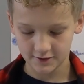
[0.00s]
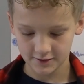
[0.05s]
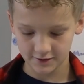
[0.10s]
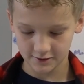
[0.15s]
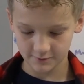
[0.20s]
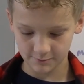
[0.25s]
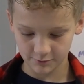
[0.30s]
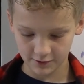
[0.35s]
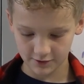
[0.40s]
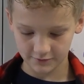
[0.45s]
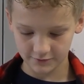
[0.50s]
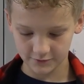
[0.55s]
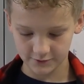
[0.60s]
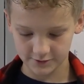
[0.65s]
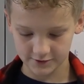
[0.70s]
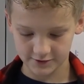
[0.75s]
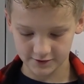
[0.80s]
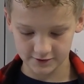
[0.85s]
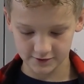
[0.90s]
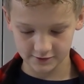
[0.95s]
breakfast,
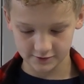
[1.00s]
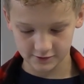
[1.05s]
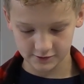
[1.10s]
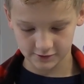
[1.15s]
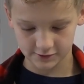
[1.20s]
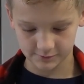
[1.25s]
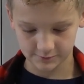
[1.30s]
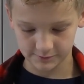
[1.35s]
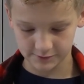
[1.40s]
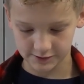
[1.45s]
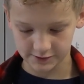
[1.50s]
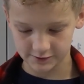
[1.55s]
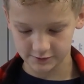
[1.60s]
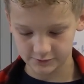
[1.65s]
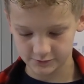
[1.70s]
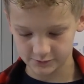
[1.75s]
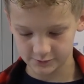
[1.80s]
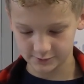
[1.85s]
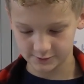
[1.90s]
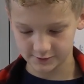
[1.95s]
breakfast and lunch
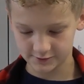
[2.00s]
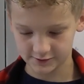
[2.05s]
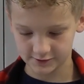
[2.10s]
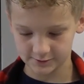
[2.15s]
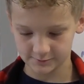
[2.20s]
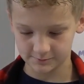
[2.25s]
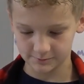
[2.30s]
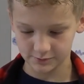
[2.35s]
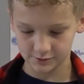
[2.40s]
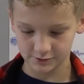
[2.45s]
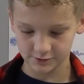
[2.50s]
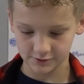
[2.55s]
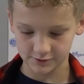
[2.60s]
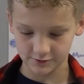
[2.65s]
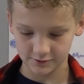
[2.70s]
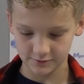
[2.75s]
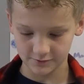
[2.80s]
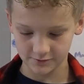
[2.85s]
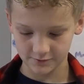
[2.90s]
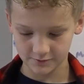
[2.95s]
menu for December
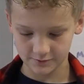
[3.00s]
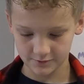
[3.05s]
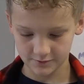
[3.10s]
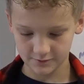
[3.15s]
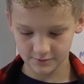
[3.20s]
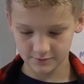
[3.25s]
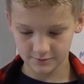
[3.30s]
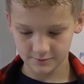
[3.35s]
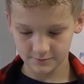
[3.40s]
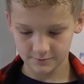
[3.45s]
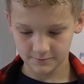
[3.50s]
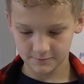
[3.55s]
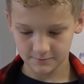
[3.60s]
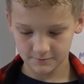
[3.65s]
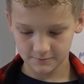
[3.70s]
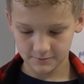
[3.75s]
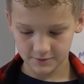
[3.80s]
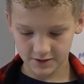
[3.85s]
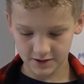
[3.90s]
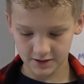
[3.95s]

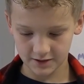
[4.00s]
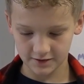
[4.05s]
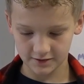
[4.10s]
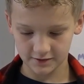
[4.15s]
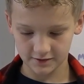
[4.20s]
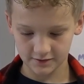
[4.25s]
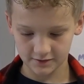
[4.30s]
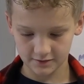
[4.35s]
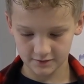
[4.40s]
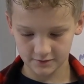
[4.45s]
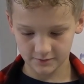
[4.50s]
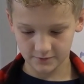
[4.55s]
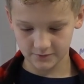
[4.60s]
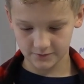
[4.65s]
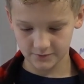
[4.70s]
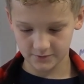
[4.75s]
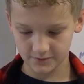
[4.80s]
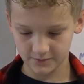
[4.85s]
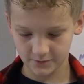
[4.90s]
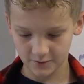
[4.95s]
10th,
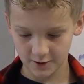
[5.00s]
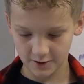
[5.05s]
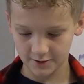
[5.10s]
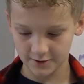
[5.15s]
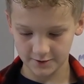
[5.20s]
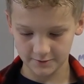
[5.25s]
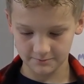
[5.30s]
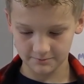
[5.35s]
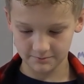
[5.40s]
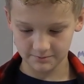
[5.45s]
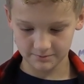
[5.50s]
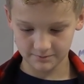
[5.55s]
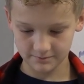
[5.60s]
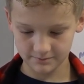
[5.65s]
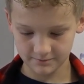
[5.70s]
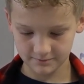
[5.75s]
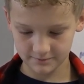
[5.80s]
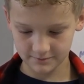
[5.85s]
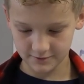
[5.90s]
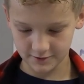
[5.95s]
10th Friday.
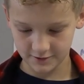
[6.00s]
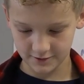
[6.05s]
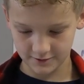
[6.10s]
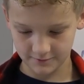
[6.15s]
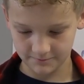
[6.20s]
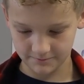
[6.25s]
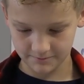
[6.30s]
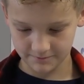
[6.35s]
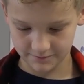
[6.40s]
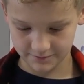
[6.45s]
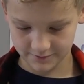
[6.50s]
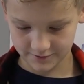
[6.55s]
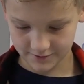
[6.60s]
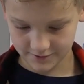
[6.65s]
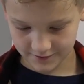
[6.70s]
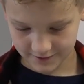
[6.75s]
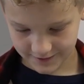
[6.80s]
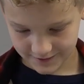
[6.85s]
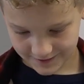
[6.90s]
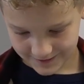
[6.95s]
Um,
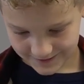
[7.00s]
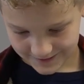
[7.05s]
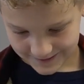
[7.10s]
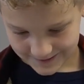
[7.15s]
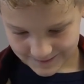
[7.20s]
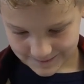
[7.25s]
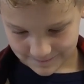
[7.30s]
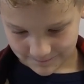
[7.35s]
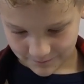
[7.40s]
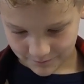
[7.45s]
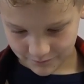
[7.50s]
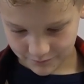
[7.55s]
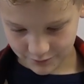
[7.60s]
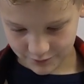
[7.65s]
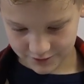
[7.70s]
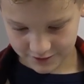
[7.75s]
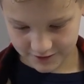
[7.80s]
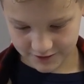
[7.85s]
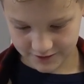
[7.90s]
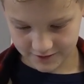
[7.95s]

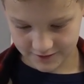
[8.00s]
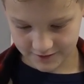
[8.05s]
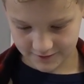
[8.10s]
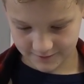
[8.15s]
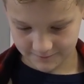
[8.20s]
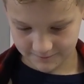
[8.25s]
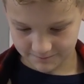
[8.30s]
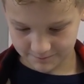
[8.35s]
briskets,